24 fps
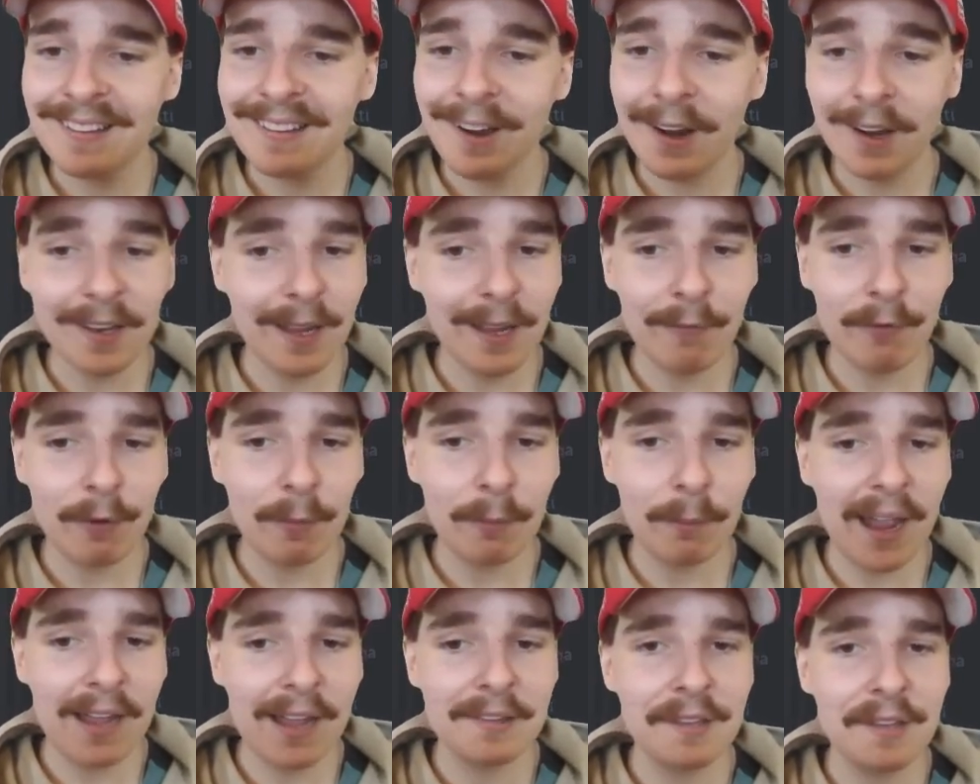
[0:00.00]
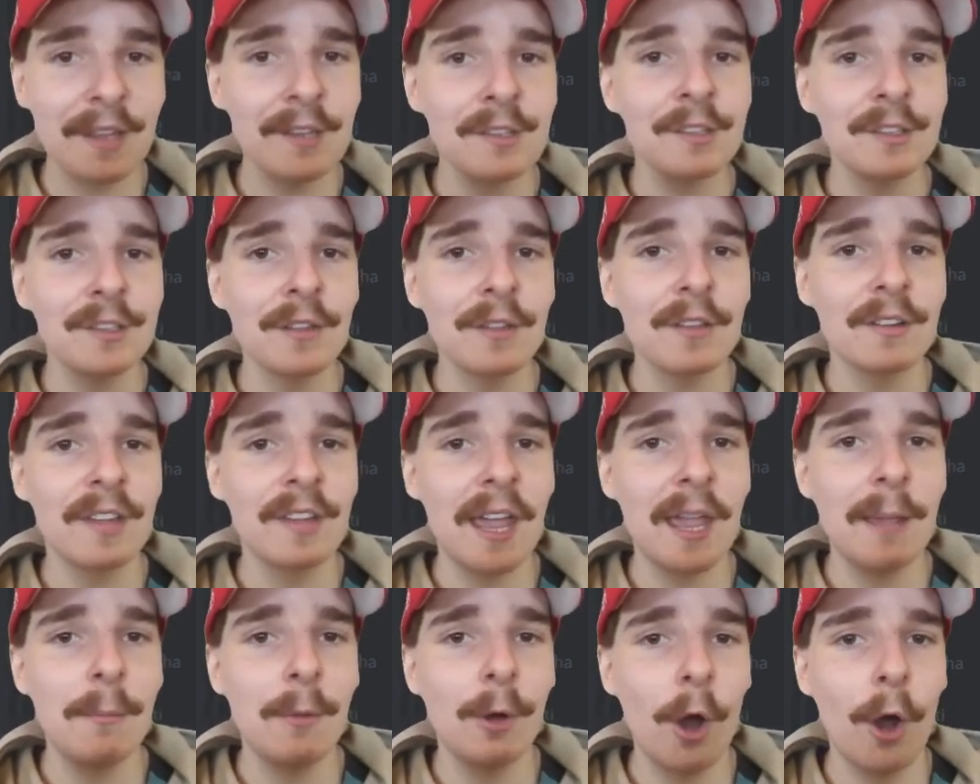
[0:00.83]
I didn't even pay attention to the
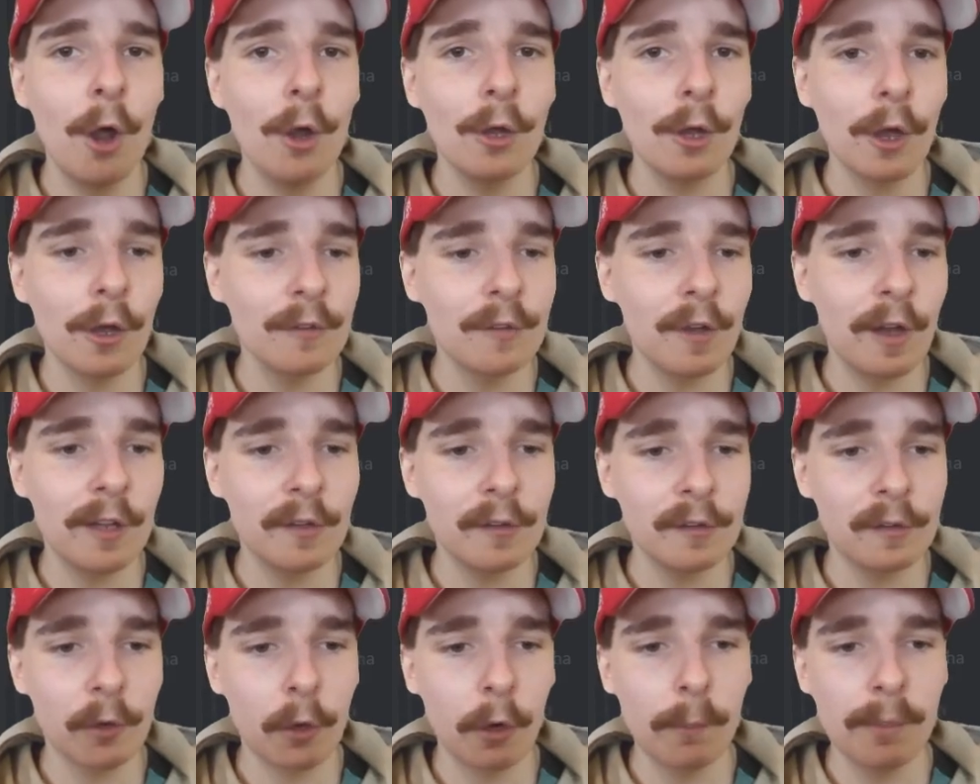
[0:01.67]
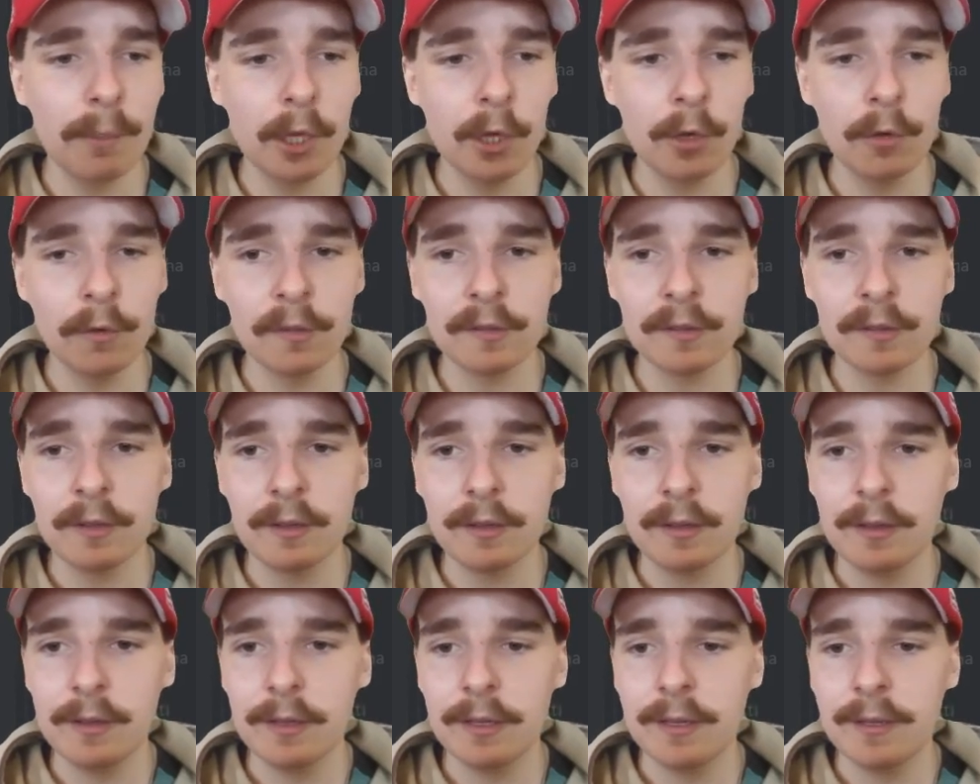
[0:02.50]
team logos. I just saw abuse.
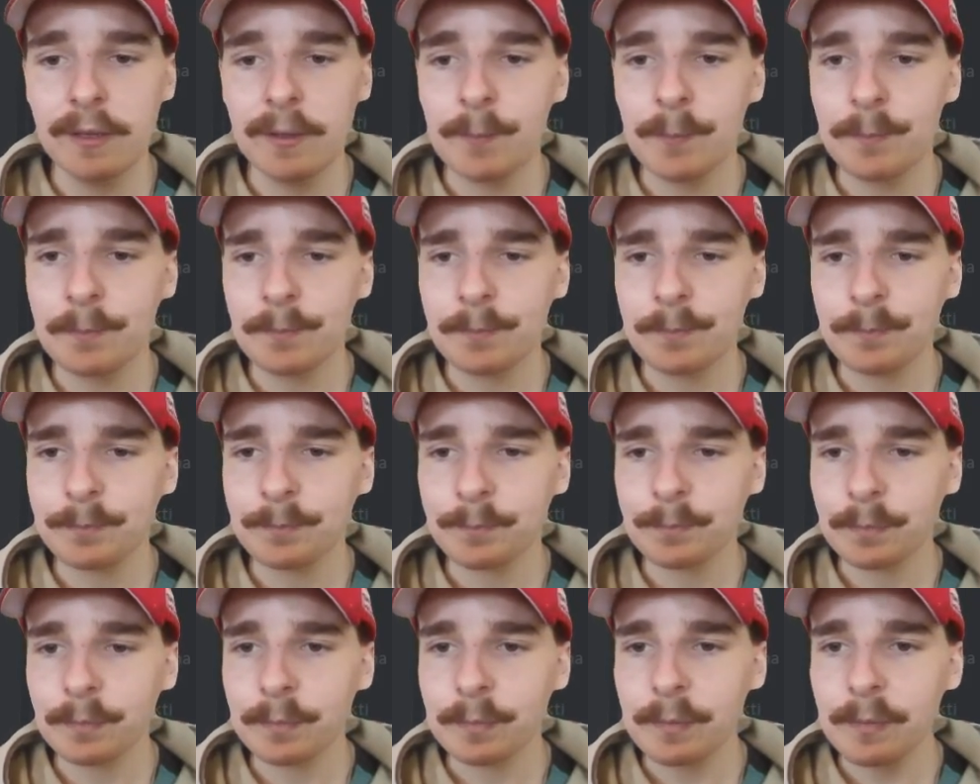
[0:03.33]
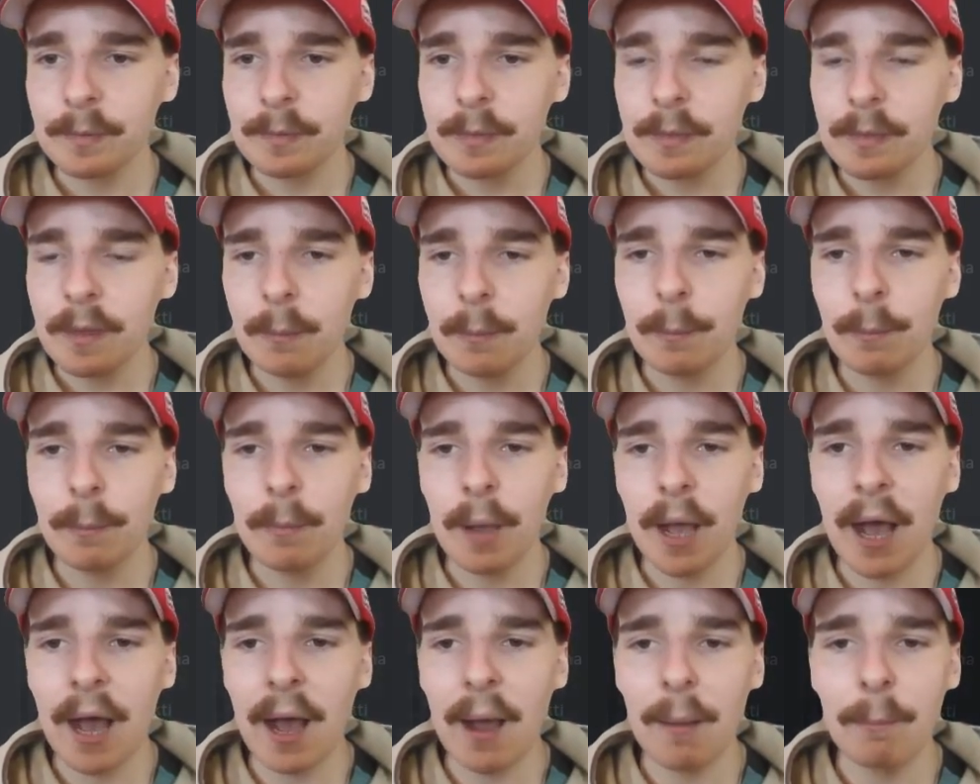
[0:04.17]

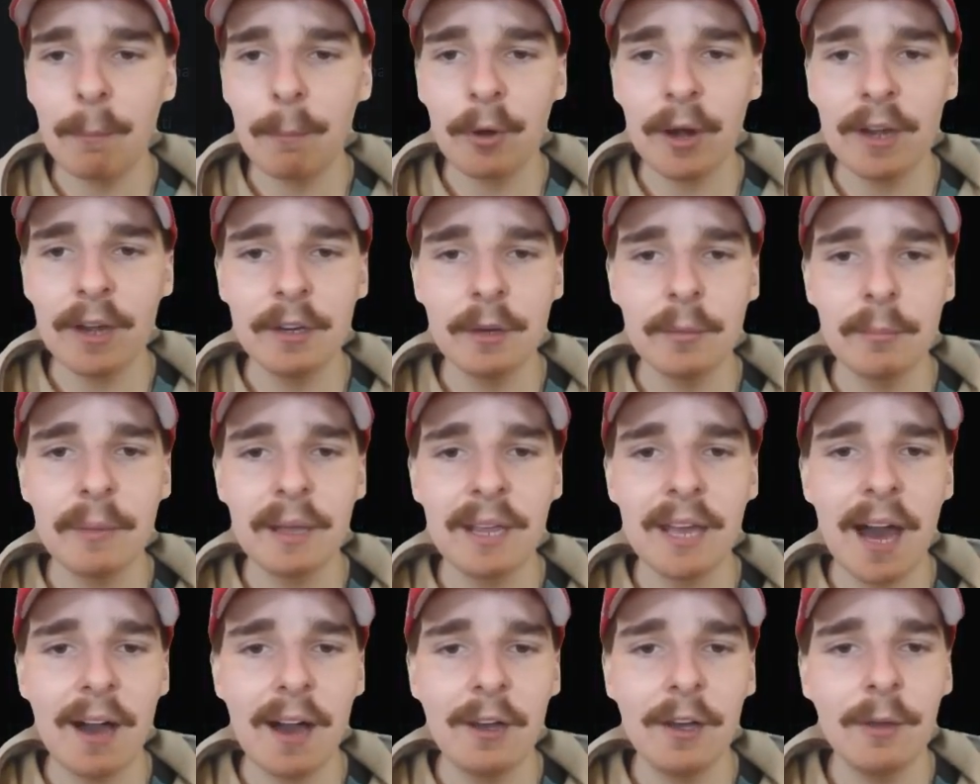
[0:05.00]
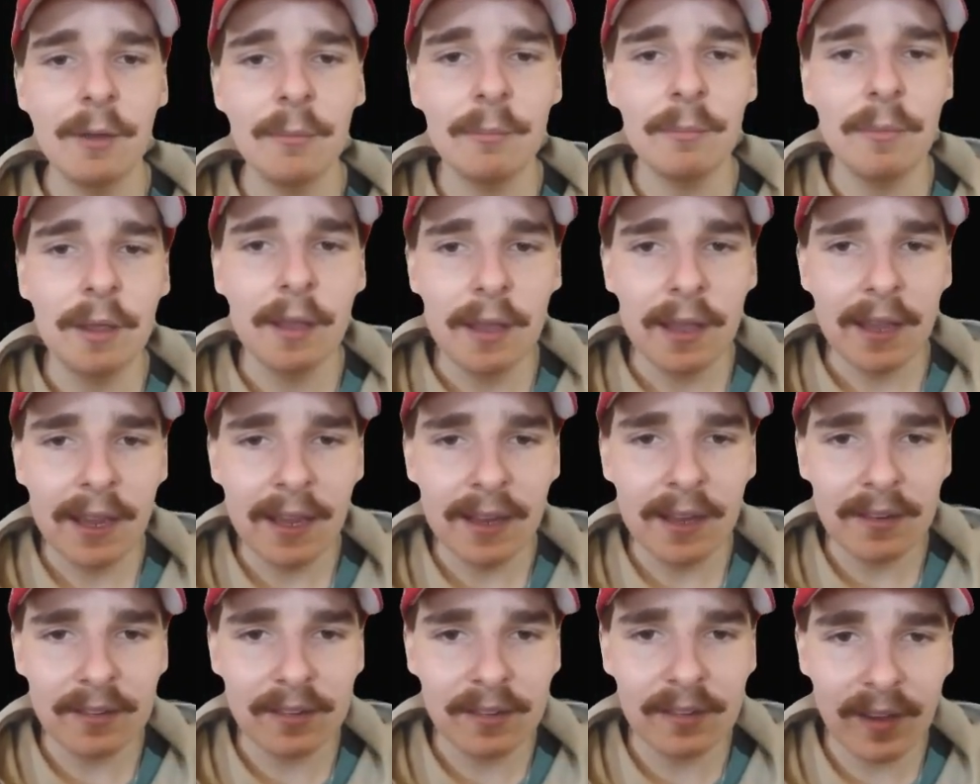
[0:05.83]
Brendan McCullum.
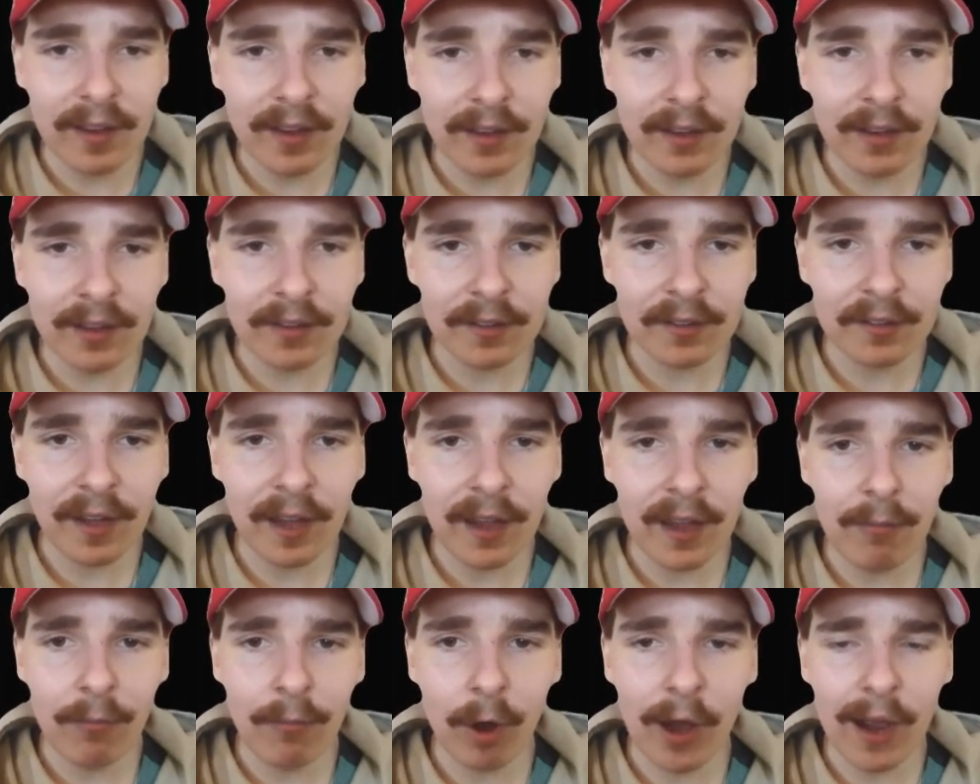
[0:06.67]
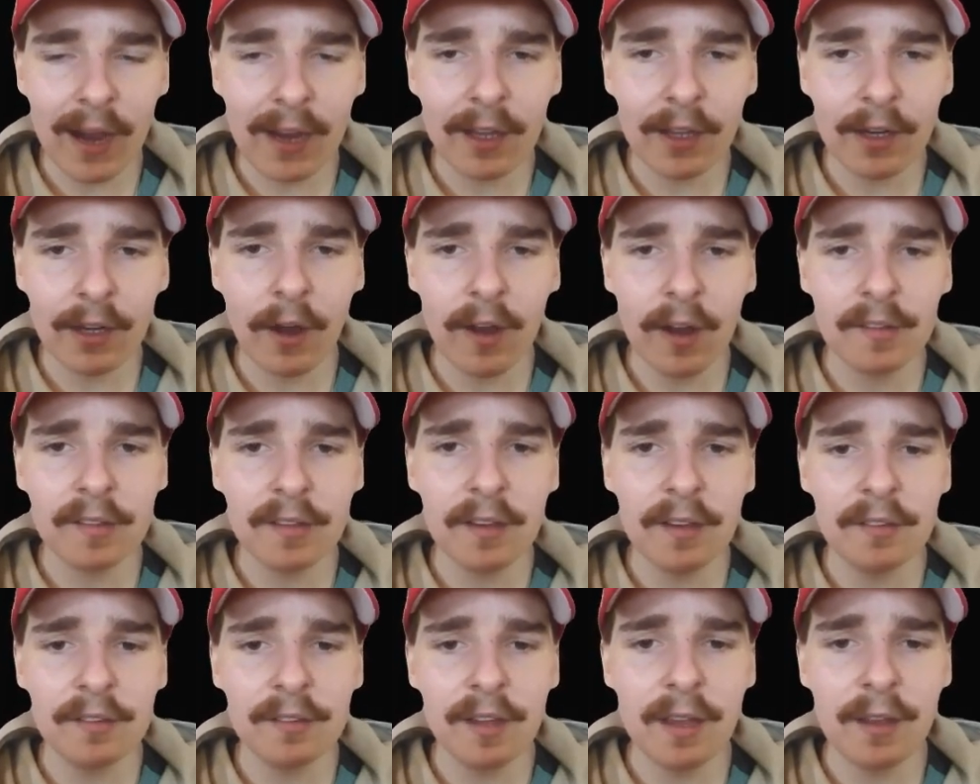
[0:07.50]
It didn't seem like an
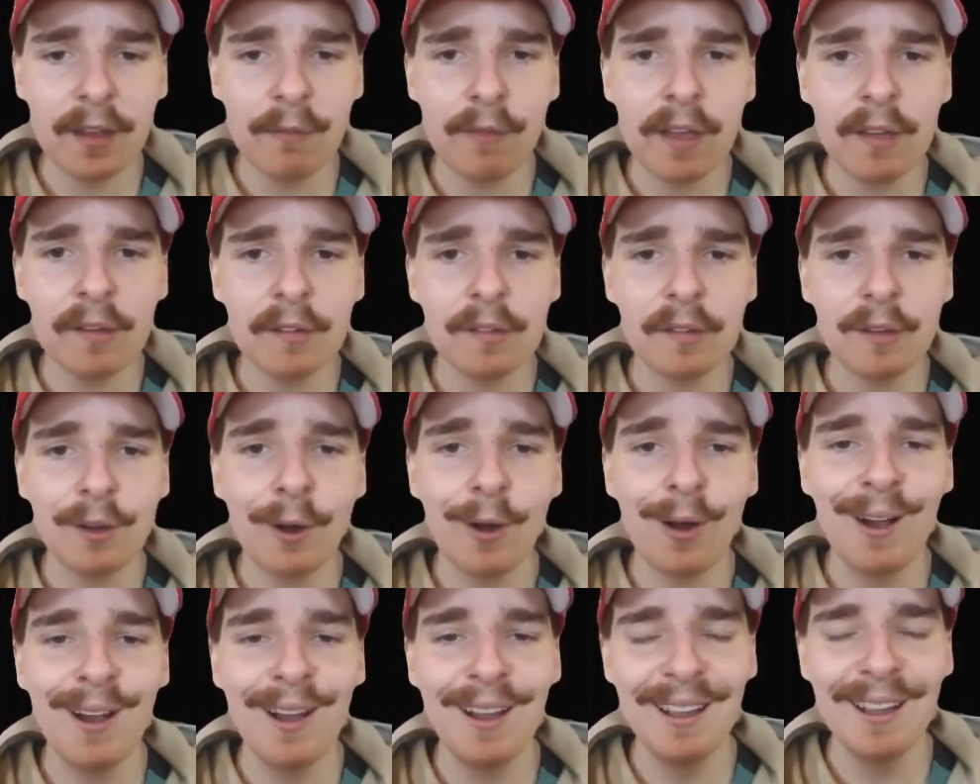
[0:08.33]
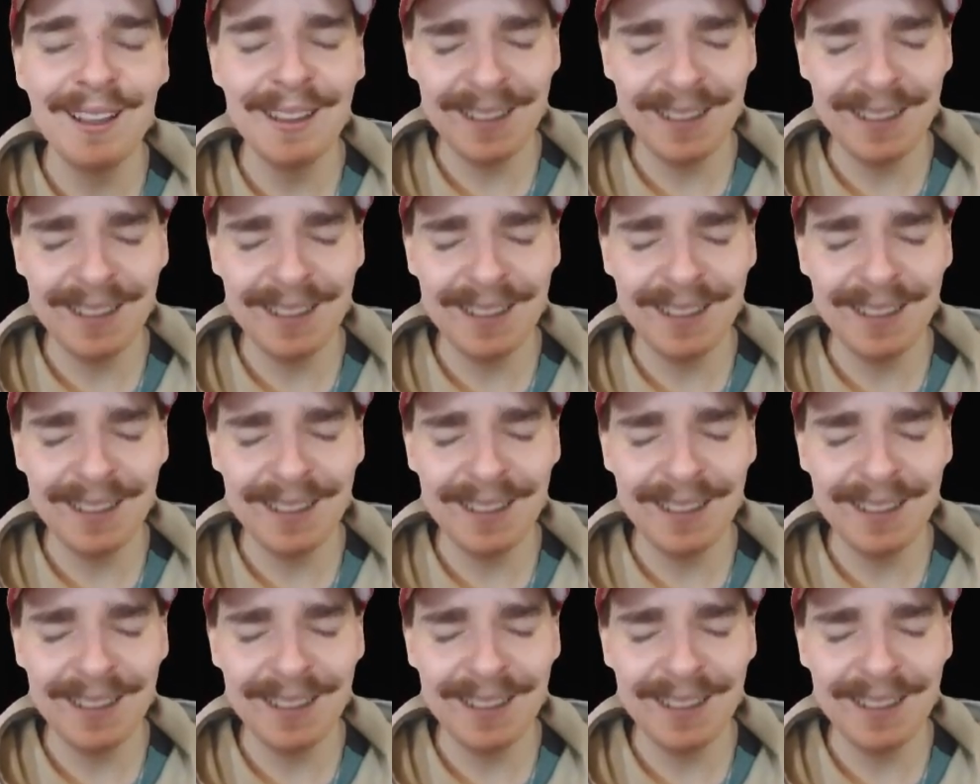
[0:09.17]
ICC event tonight.